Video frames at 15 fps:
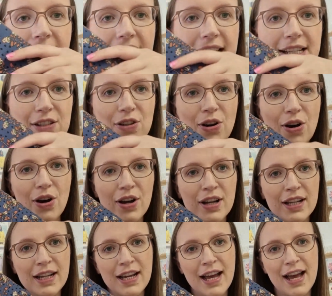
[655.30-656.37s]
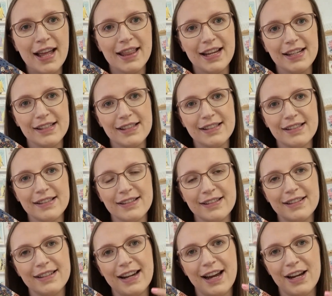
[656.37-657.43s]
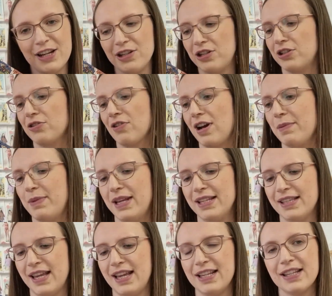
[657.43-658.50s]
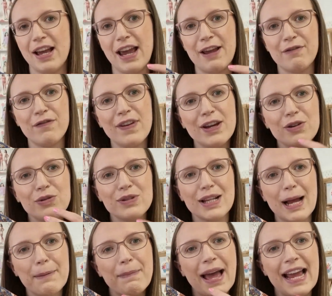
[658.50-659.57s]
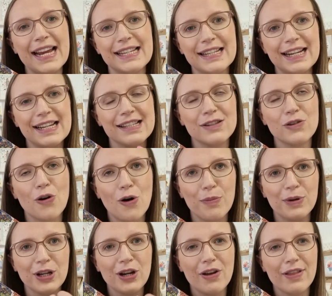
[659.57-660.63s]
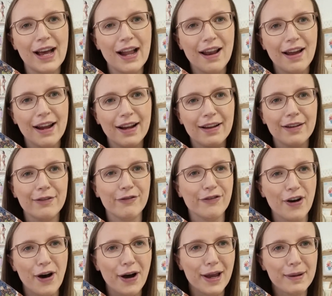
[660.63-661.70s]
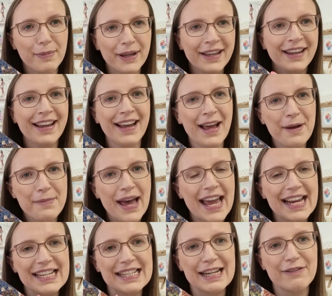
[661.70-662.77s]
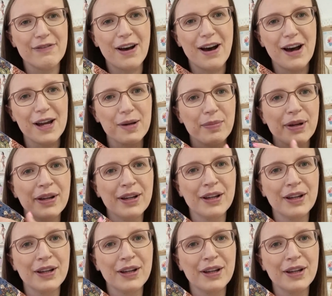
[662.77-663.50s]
then it's got this, I don't know how you describe this. It feels like paisley. It's not, but you know that like vibe, paisley vibe,